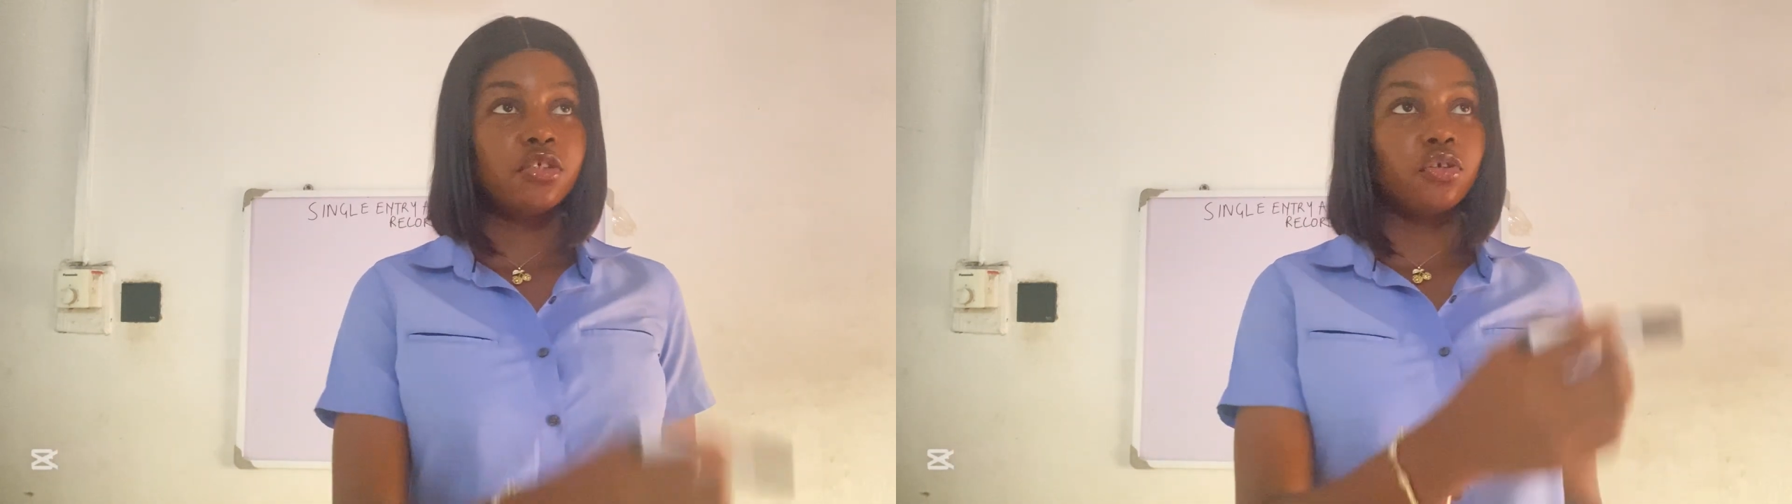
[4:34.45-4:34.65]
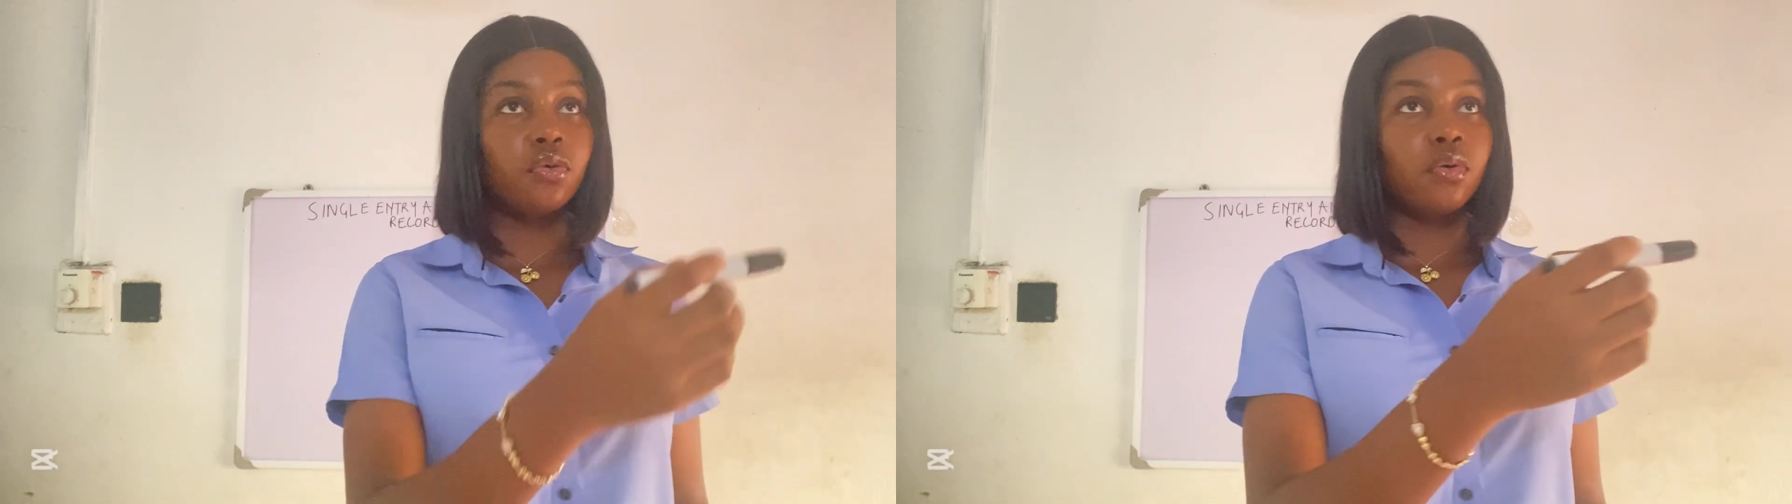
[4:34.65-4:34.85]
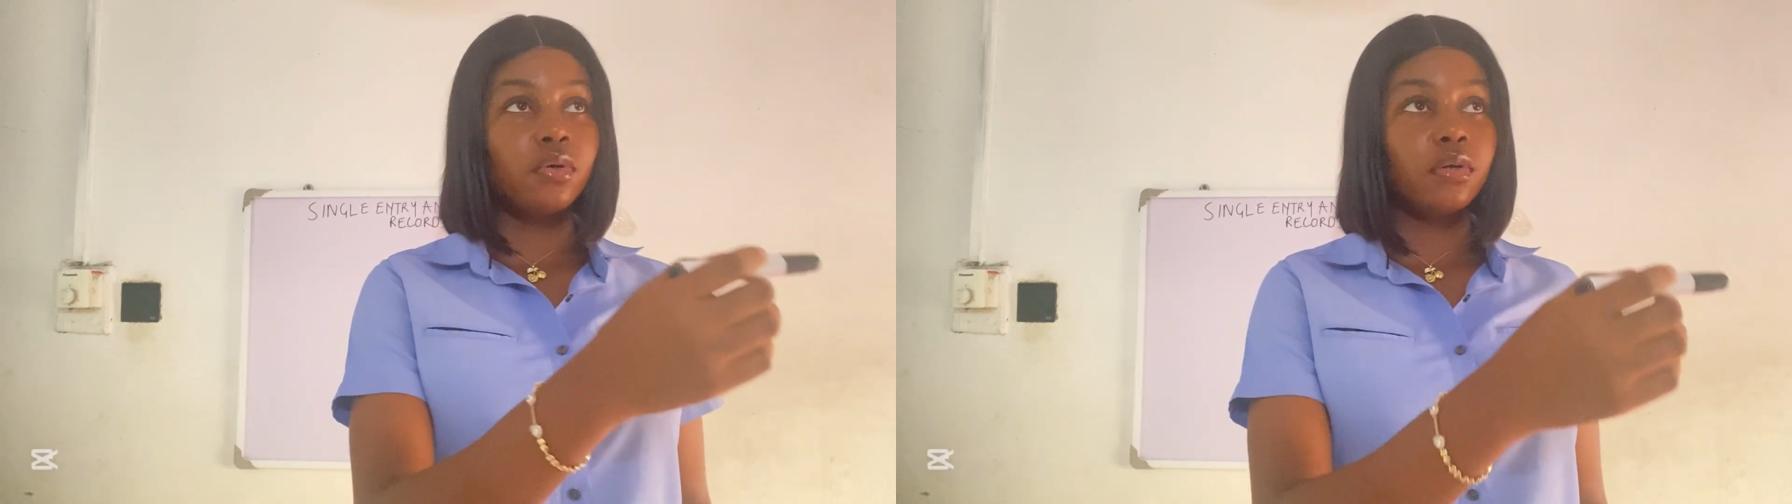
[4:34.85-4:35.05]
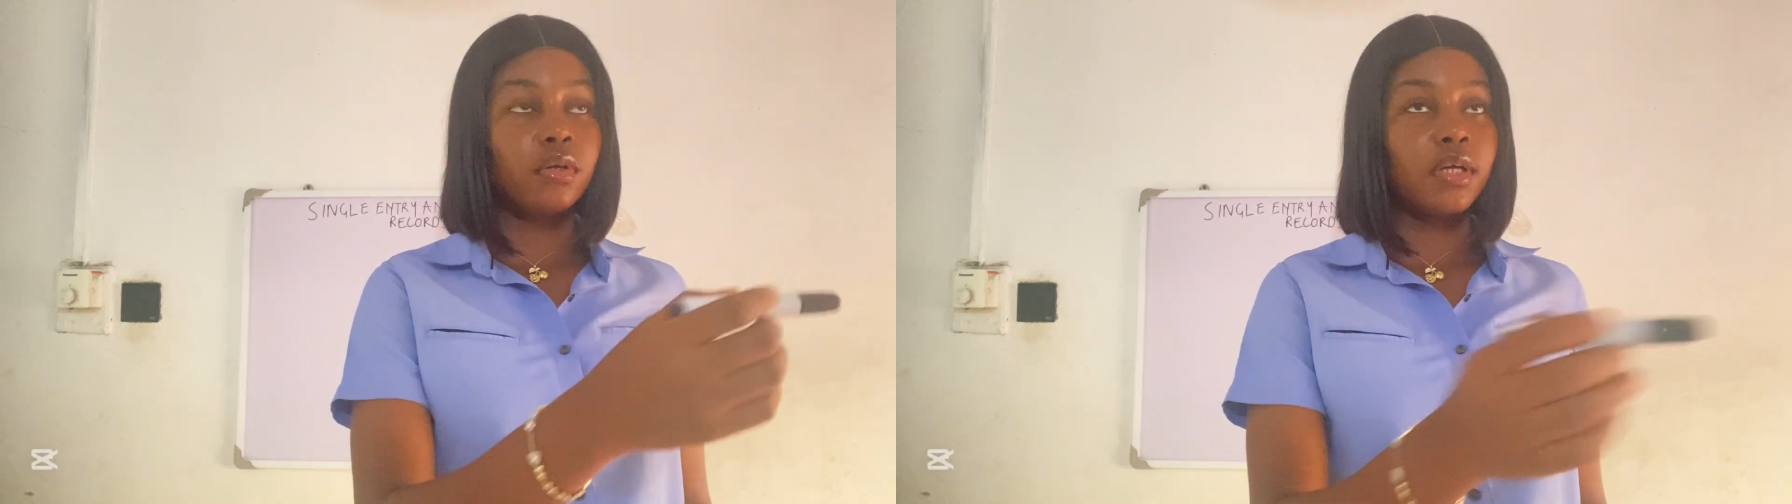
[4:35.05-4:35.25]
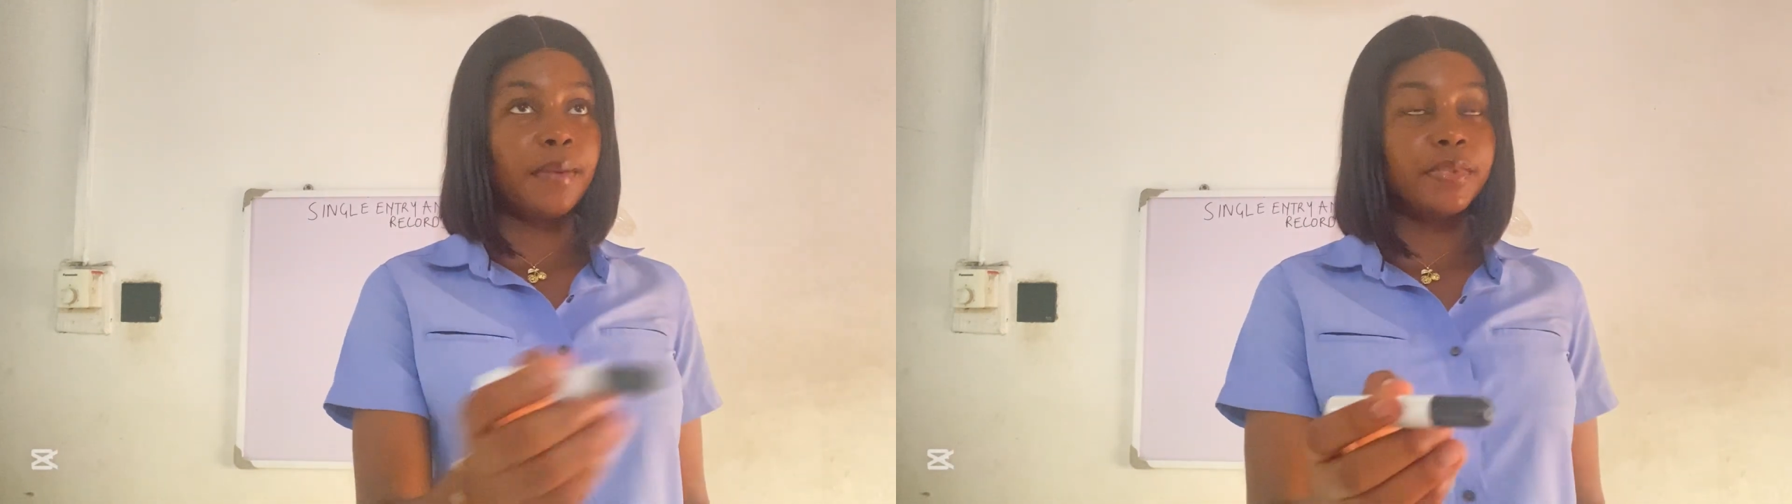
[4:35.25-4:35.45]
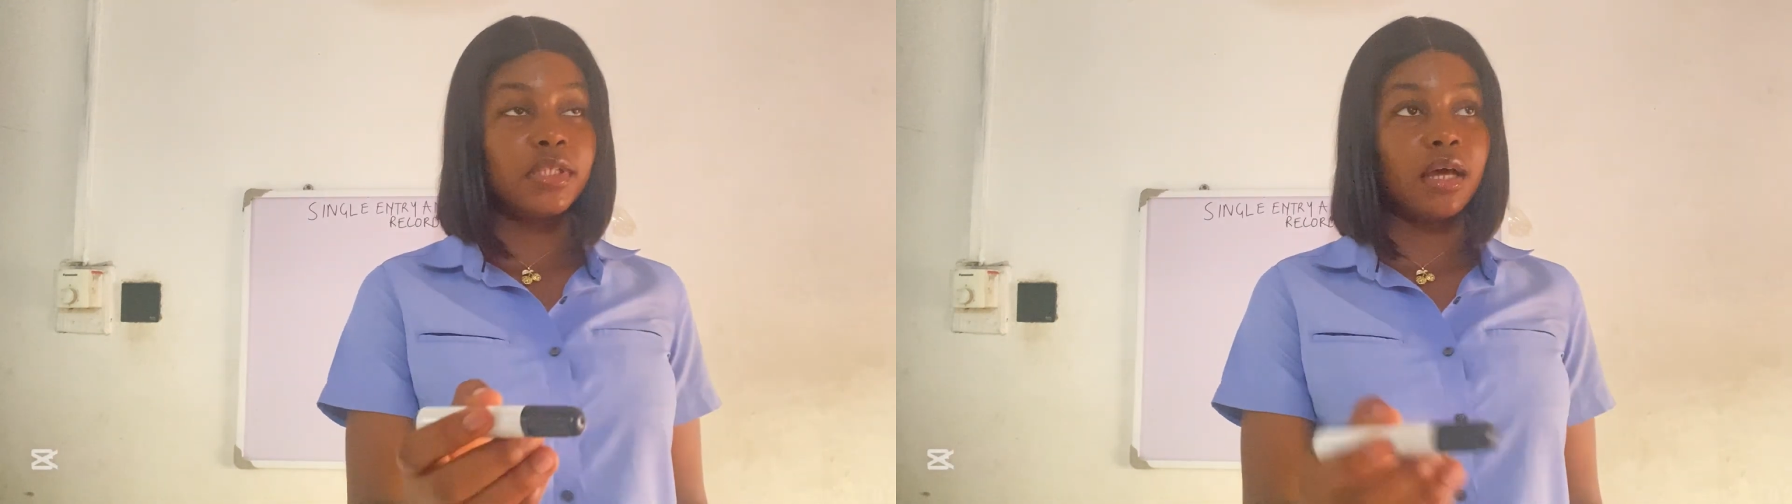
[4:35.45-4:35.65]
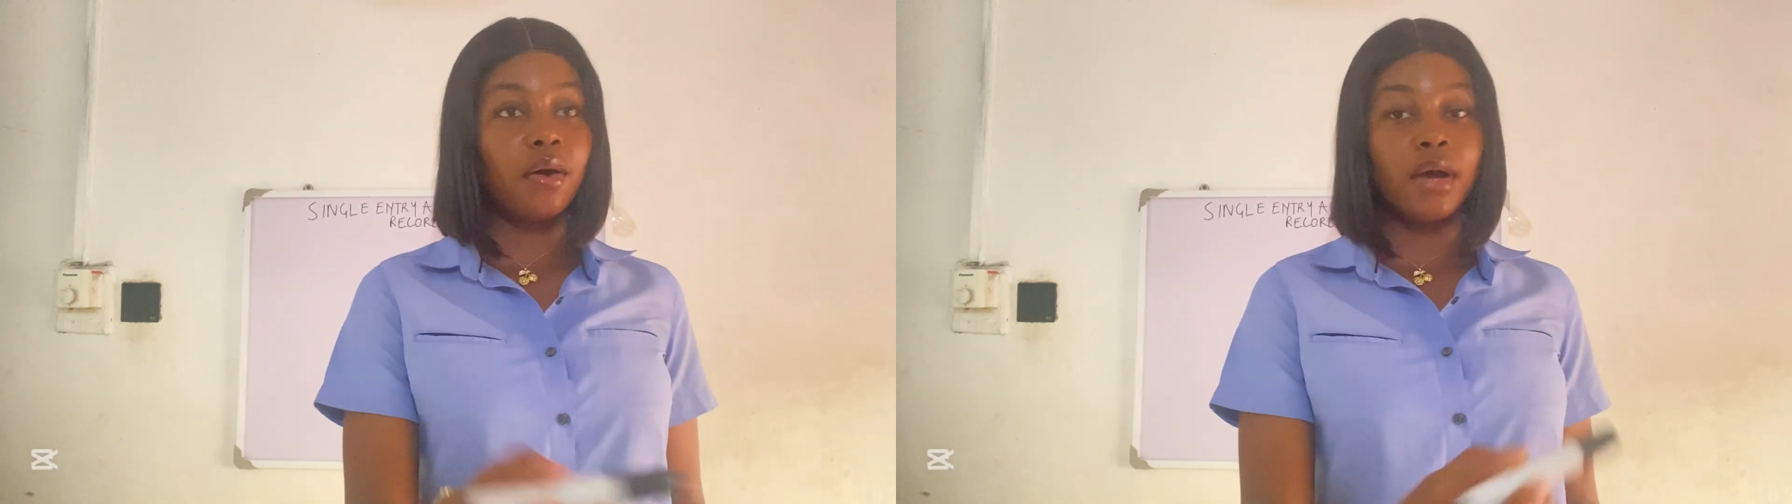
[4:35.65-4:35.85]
your capital,